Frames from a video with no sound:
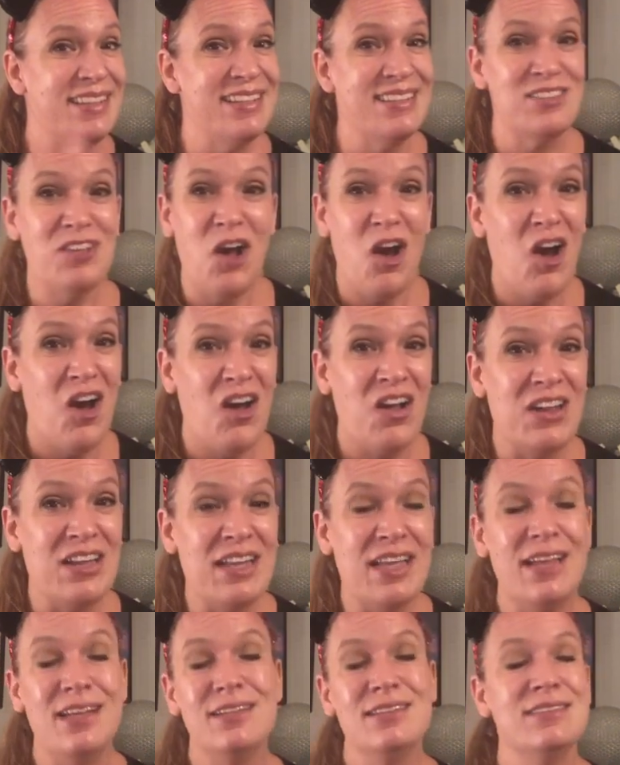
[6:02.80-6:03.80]
this haul
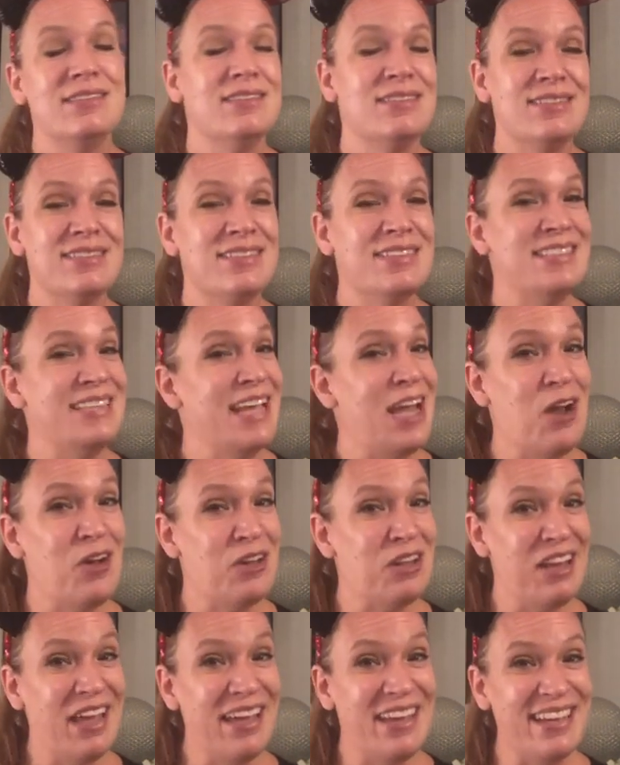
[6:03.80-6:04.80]
and see how
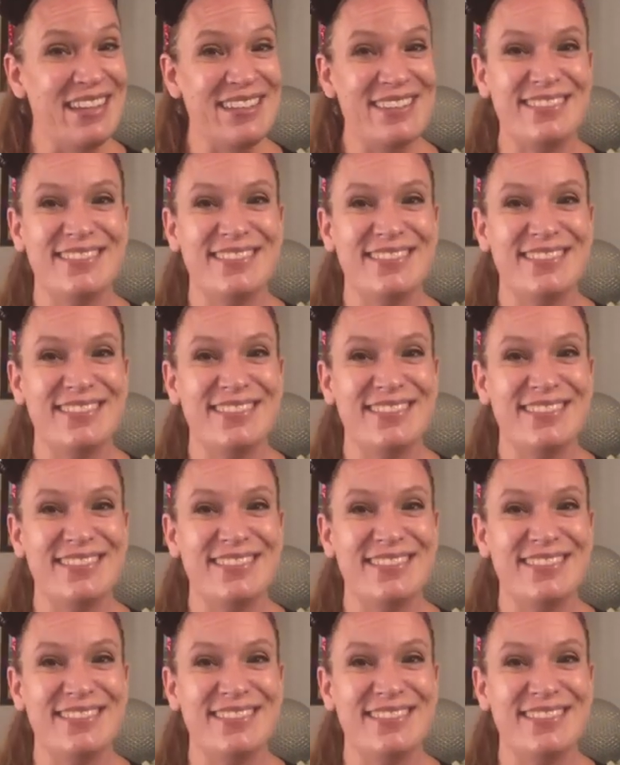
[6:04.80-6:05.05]
you like it.